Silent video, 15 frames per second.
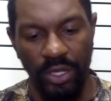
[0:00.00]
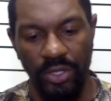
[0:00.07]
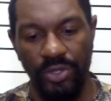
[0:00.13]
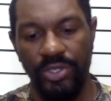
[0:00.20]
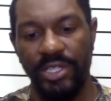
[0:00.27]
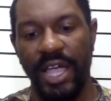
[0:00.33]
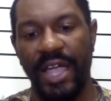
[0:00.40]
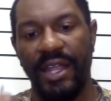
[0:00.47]
You
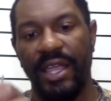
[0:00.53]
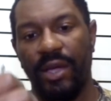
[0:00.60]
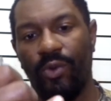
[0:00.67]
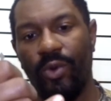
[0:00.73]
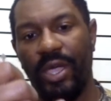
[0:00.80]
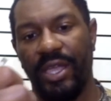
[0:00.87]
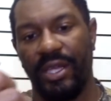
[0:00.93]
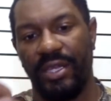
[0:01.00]
slide that
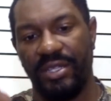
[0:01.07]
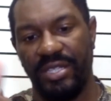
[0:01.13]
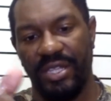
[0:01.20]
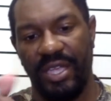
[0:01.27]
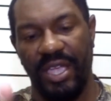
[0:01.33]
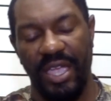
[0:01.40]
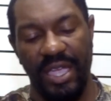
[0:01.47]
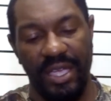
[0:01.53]
weight into
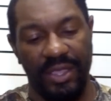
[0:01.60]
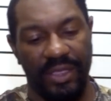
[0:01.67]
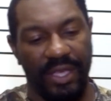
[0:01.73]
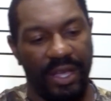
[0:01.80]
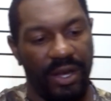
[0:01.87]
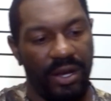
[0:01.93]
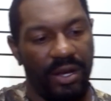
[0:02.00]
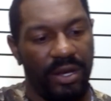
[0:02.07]
the head
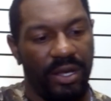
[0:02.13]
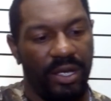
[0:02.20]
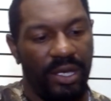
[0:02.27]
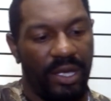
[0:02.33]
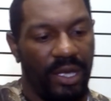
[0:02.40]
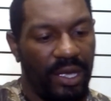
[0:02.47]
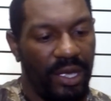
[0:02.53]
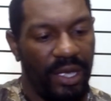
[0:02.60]
there,
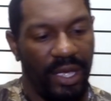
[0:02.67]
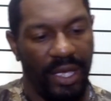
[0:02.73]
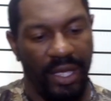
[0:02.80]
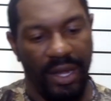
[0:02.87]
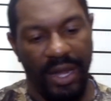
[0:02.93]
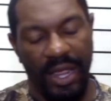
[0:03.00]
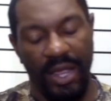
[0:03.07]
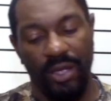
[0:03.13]

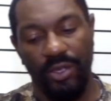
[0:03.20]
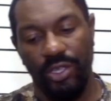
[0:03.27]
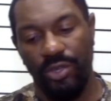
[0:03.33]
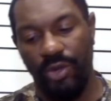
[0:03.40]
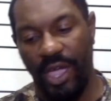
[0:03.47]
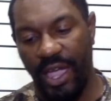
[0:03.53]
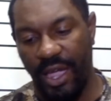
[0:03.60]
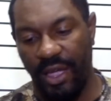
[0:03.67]
and now
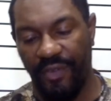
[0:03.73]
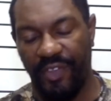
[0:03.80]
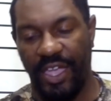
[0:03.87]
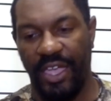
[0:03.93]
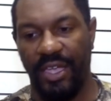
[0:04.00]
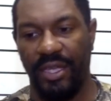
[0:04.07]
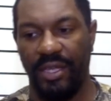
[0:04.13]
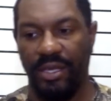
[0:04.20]
you have
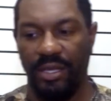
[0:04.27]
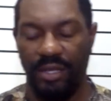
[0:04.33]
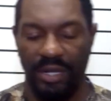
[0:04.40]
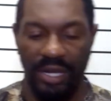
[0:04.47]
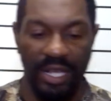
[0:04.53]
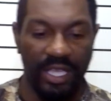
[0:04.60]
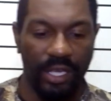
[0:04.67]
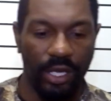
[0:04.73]
a
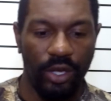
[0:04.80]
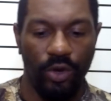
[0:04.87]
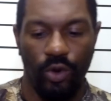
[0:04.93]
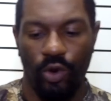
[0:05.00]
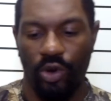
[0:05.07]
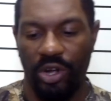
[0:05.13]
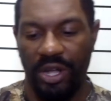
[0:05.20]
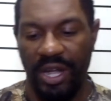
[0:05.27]
Nico
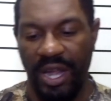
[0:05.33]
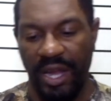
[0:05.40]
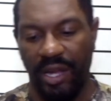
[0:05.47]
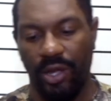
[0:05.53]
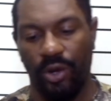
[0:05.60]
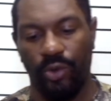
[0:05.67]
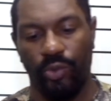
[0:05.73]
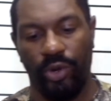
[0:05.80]
or
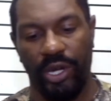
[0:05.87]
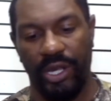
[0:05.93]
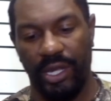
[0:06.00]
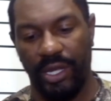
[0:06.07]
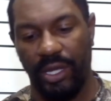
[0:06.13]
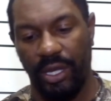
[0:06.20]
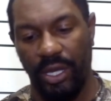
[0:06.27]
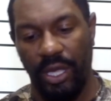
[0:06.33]
Neko
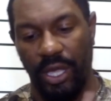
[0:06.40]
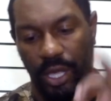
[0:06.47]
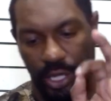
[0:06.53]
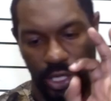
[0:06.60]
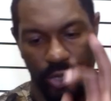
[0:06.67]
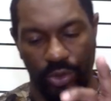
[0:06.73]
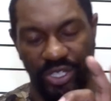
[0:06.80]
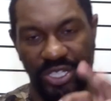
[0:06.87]
rig.
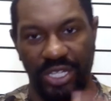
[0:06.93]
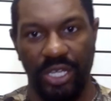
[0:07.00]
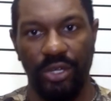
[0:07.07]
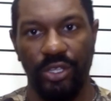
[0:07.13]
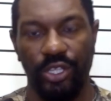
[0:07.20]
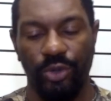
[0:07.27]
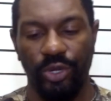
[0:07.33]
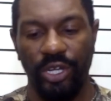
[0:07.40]
You
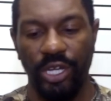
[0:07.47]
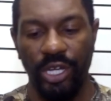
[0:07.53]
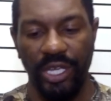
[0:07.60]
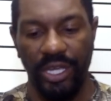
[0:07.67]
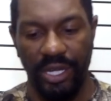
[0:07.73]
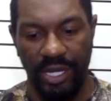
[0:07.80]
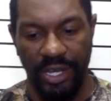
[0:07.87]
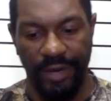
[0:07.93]
would hook
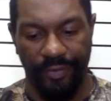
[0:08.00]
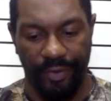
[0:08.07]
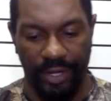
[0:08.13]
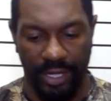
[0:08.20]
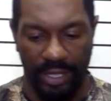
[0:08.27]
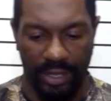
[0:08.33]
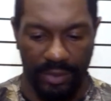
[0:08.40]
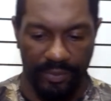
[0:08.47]
it
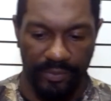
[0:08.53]
differently.